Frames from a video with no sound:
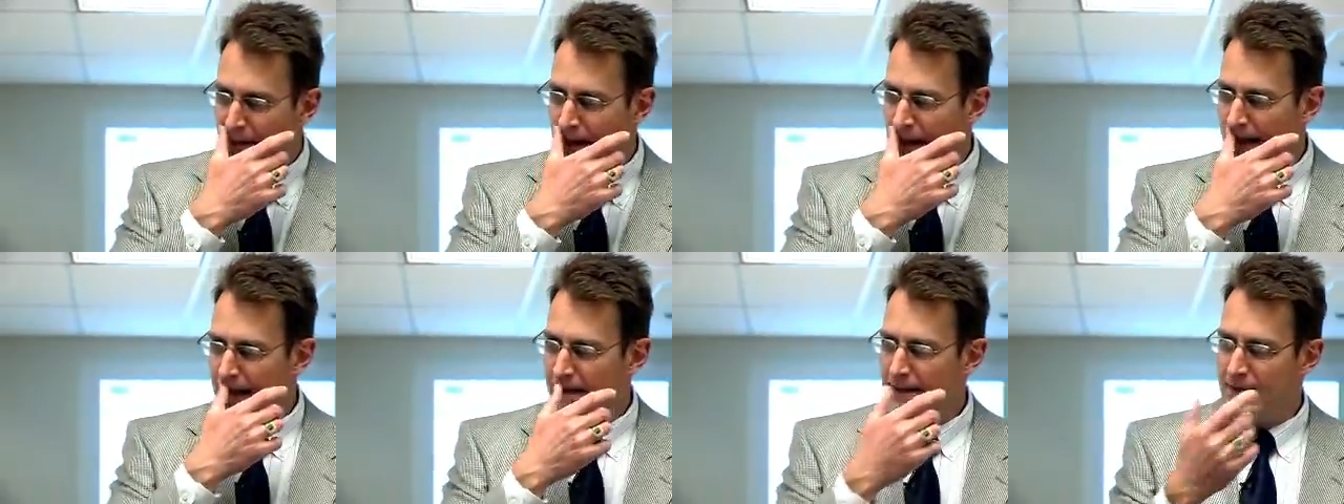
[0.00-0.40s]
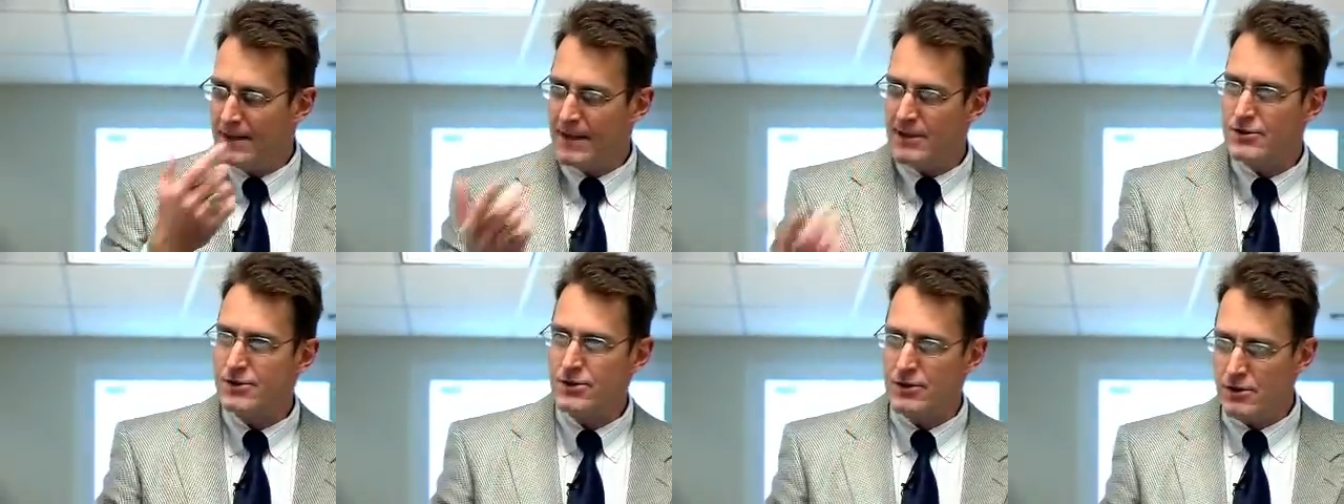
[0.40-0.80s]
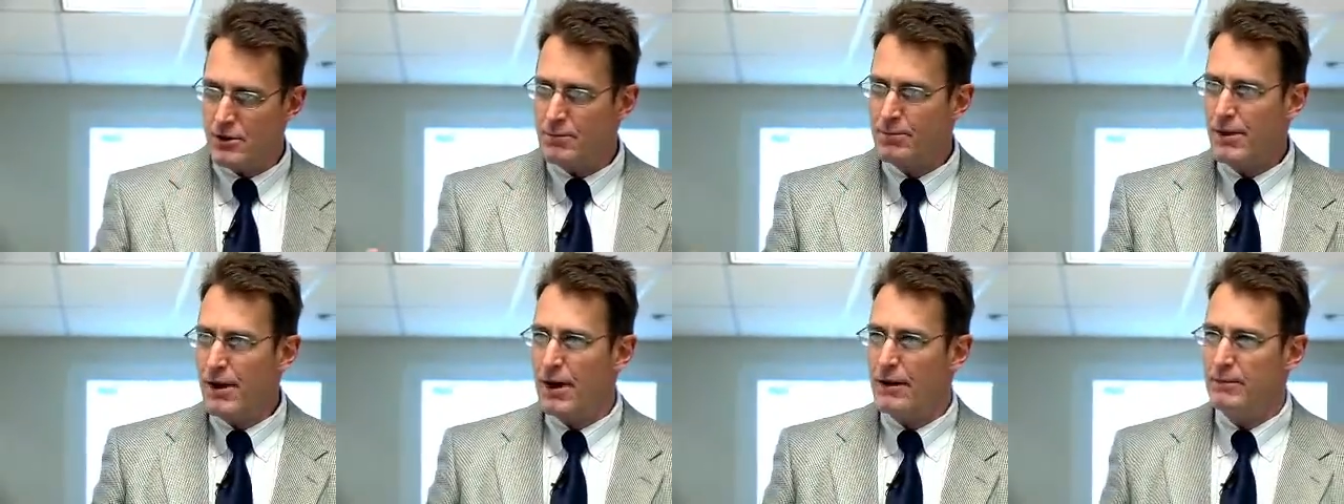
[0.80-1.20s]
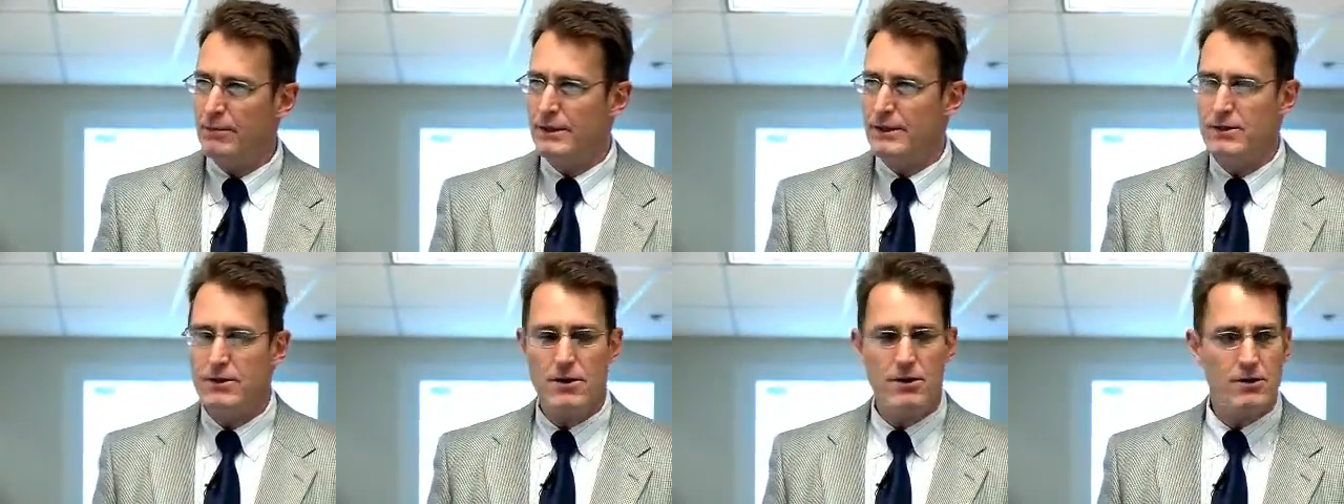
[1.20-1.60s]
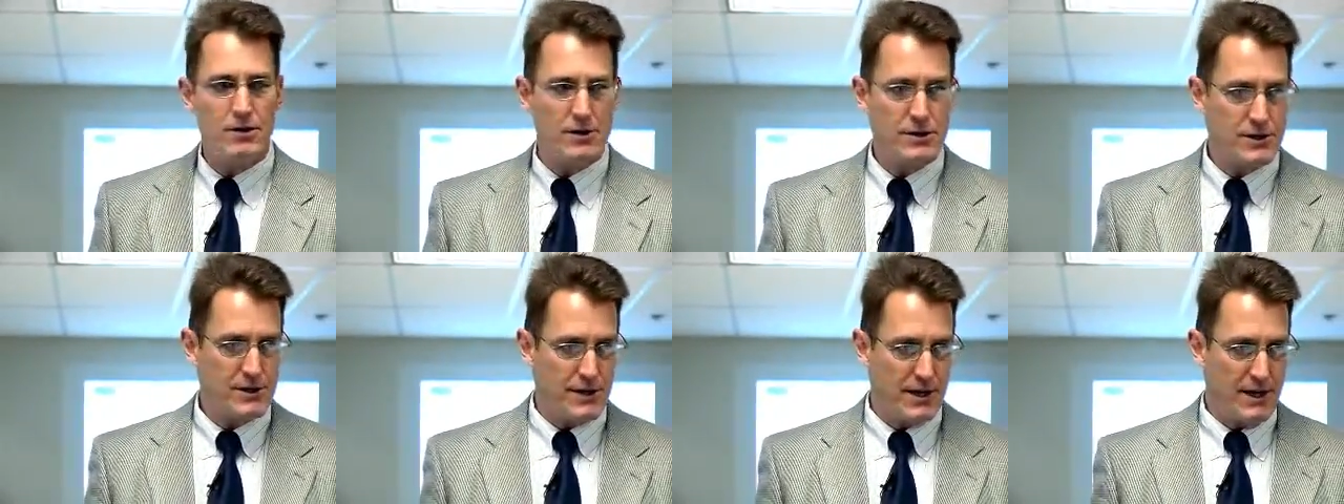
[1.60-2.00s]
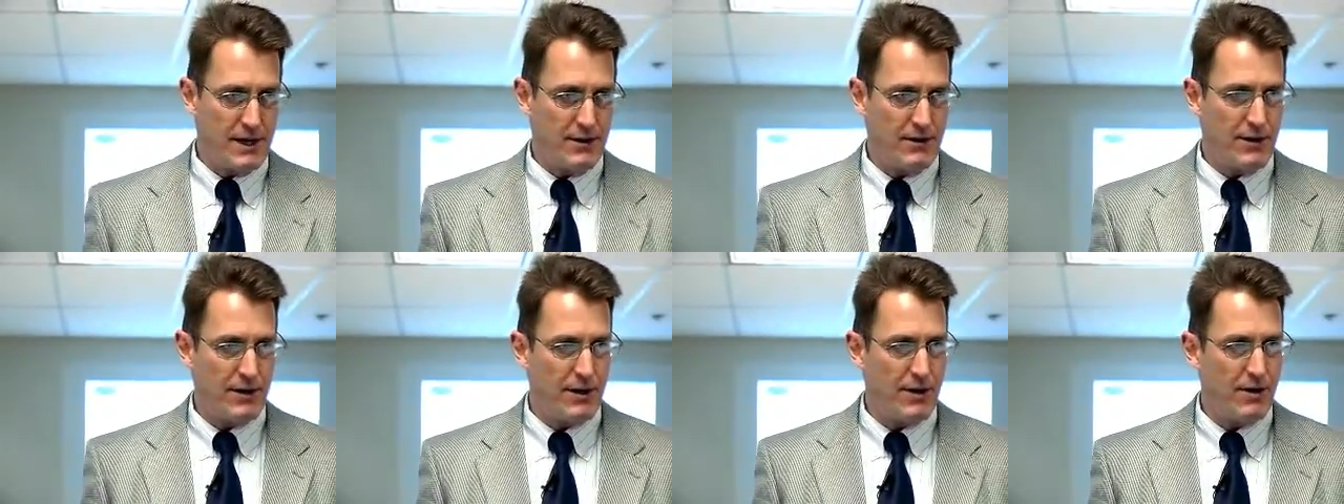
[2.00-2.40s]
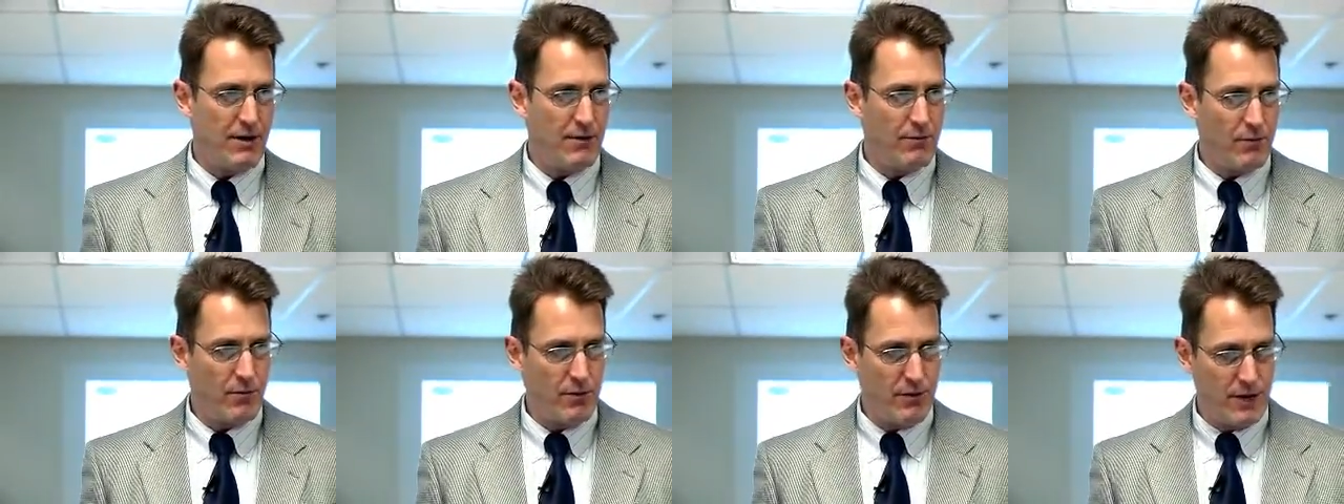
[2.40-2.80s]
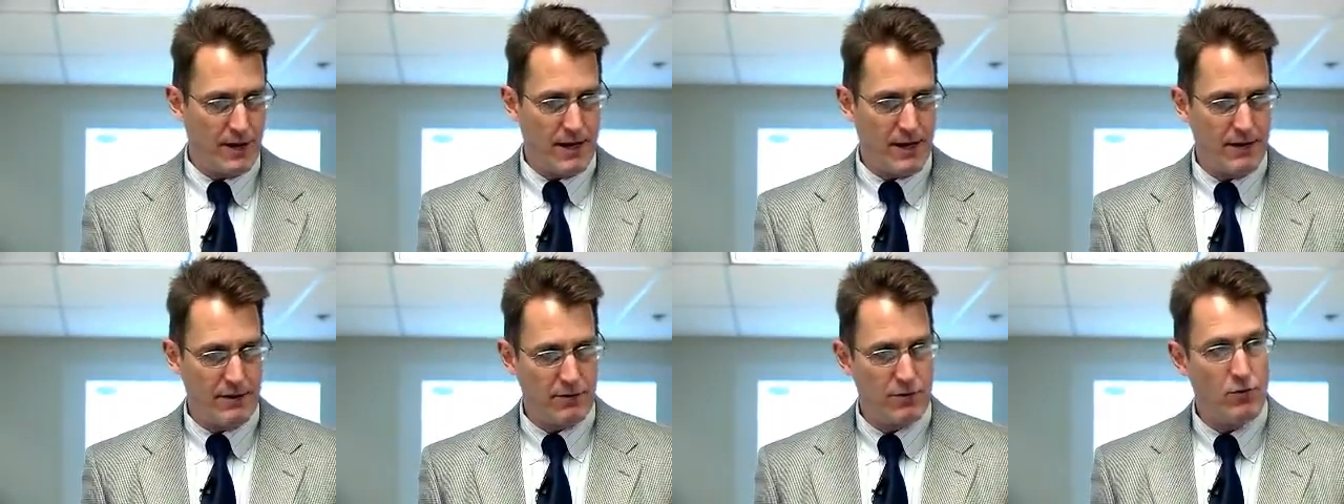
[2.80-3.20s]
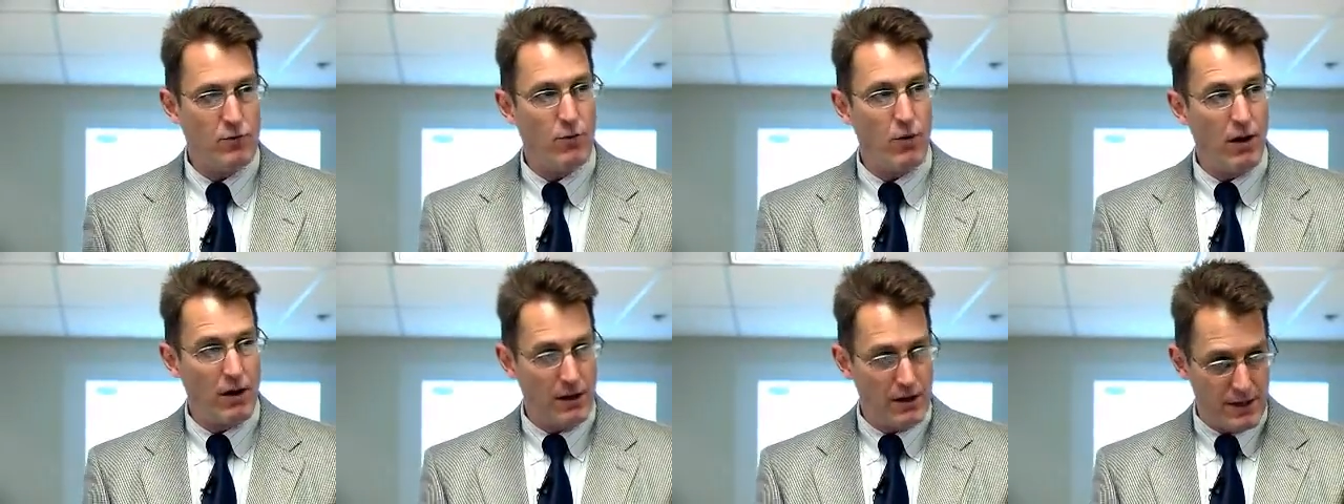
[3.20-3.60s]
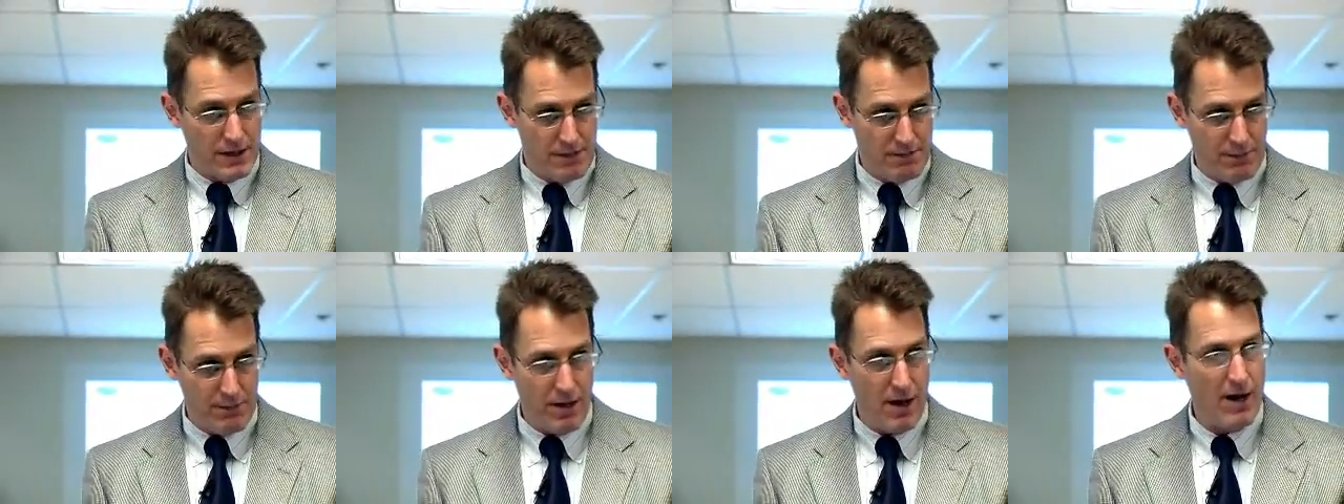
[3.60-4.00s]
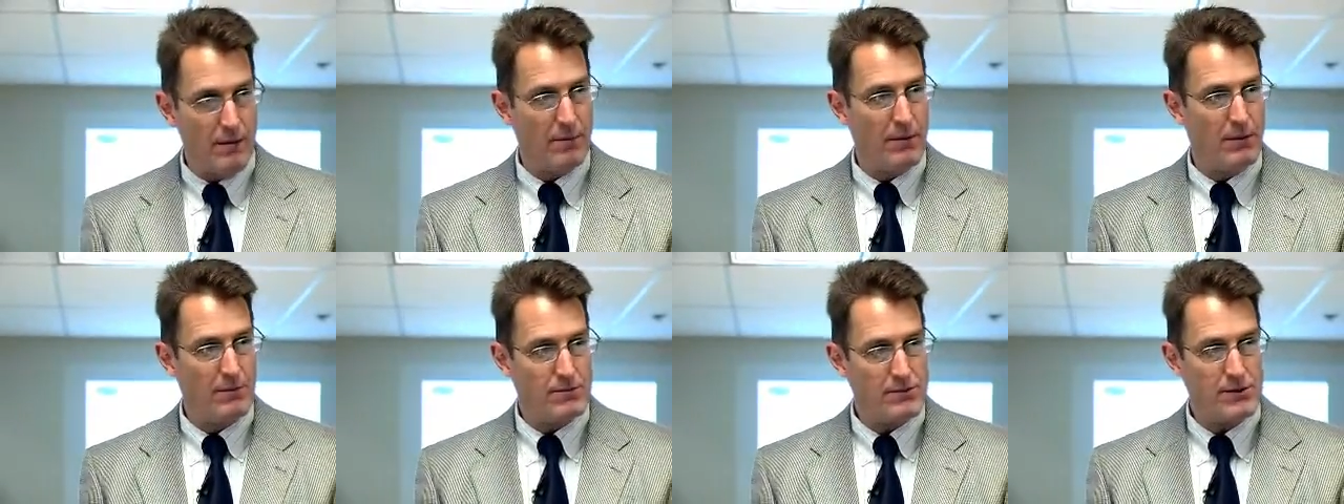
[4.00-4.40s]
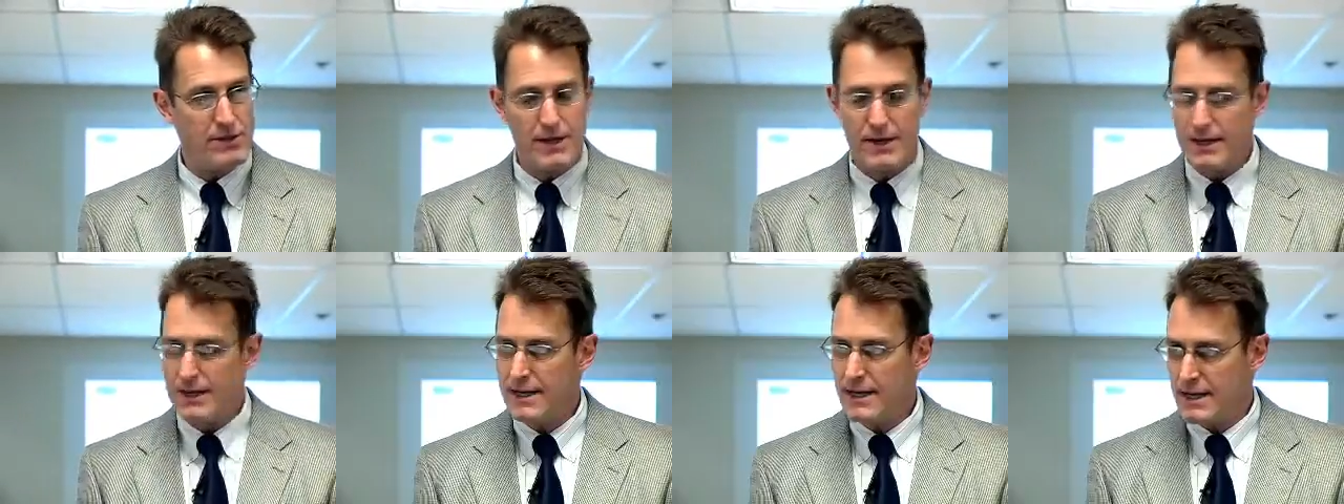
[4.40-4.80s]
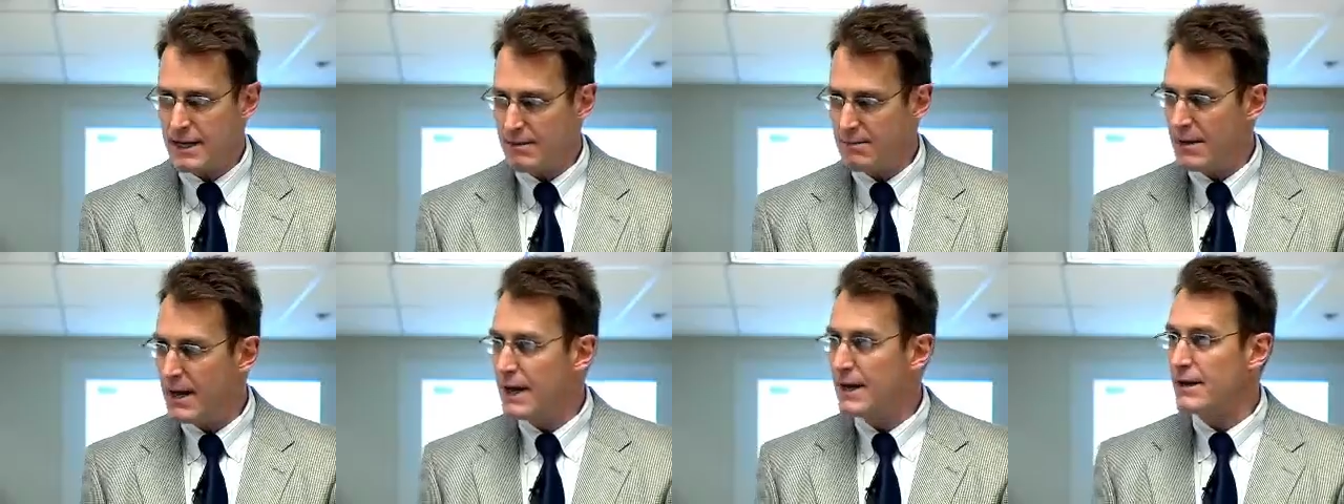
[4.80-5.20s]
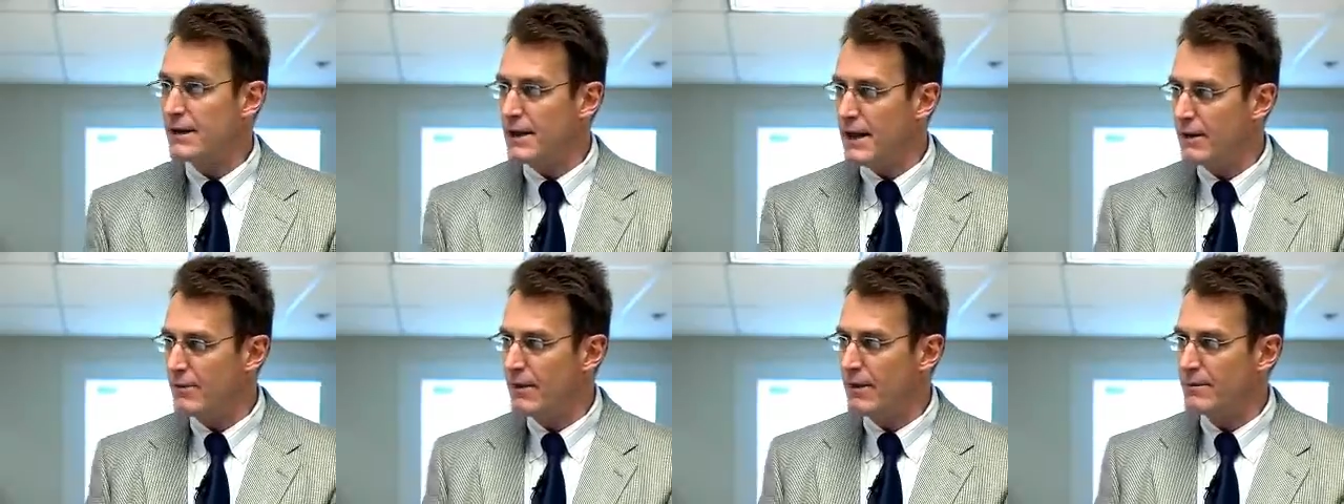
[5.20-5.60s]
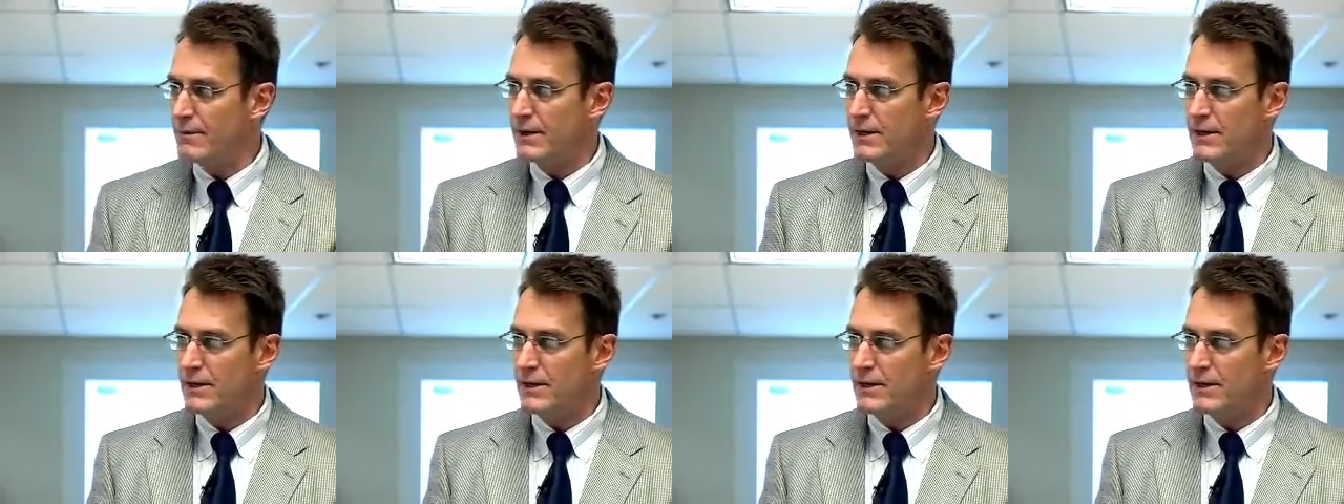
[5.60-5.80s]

Yeah, and then so you probably noticed that there were then quality problems that came out of that, right?